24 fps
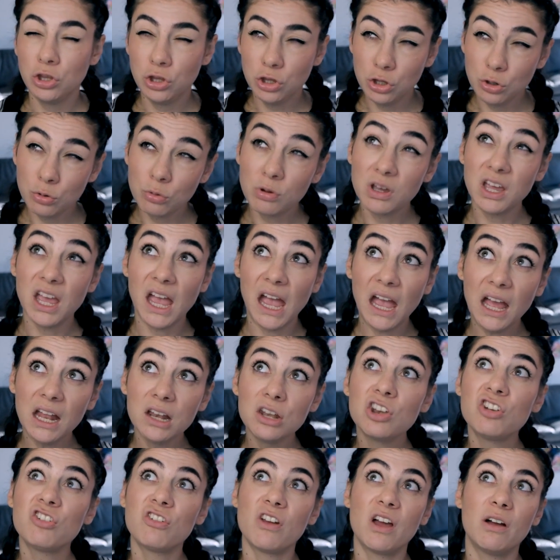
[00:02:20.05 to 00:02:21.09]
You
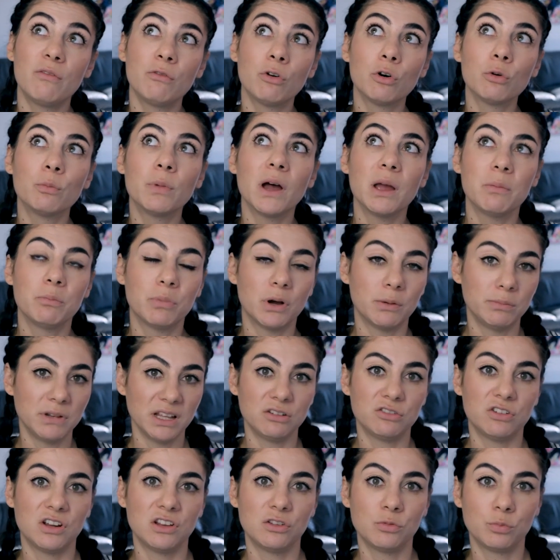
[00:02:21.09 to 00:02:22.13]
can travel by
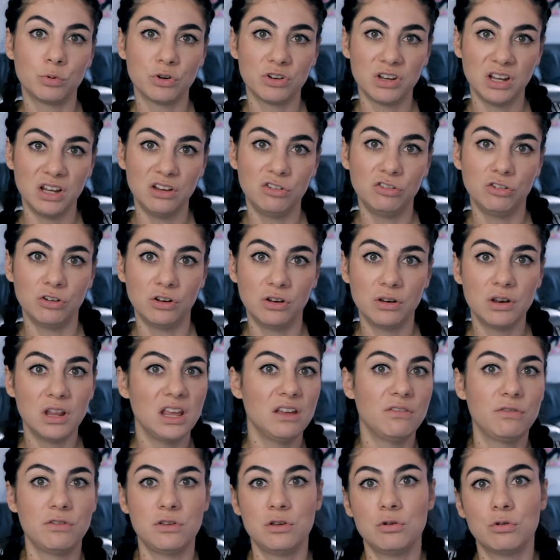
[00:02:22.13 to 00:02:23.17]
public transportation
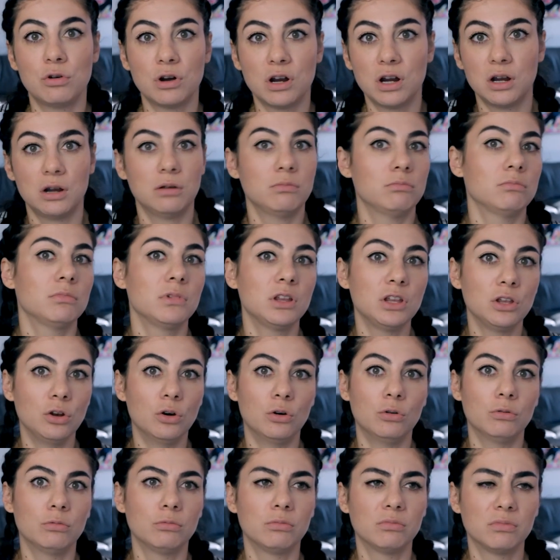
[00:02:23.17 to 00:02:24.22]
if you are, you
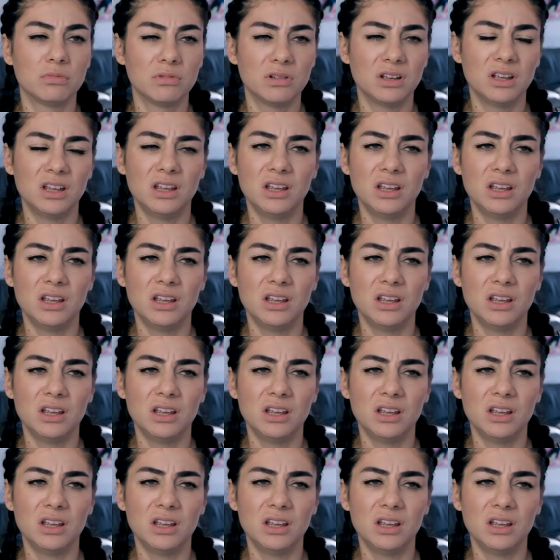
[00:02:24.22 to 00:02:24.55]
know,